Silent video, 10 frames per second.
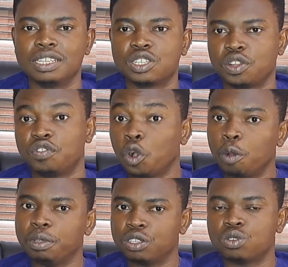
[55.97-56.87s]
sort of
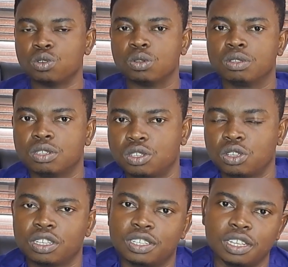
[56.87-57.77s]
come into
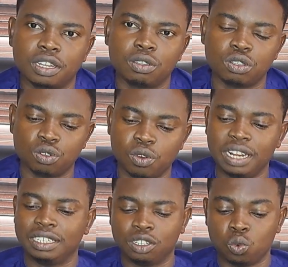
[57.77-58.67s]
such sector. So
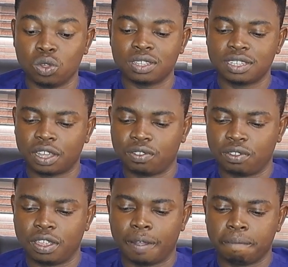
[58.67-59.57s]
real estate is one
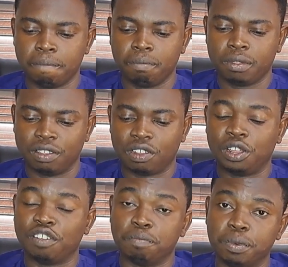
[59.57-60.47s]
sector that there's a
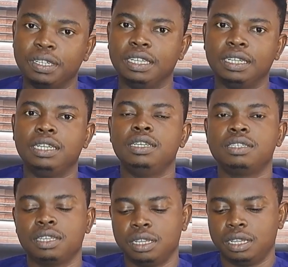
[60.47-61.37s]
lot of money in
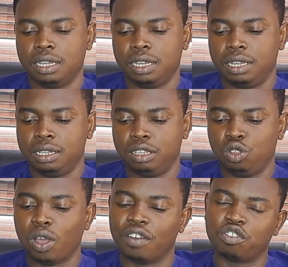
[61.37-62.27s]
it,
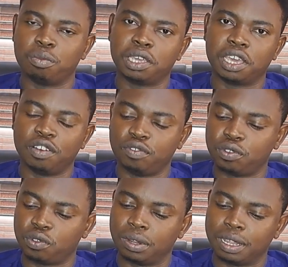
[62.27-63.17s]
and you have to be
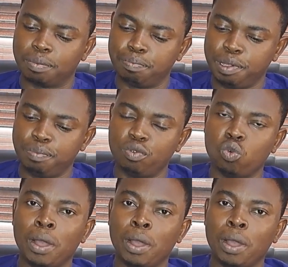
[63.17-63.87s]
careful so that people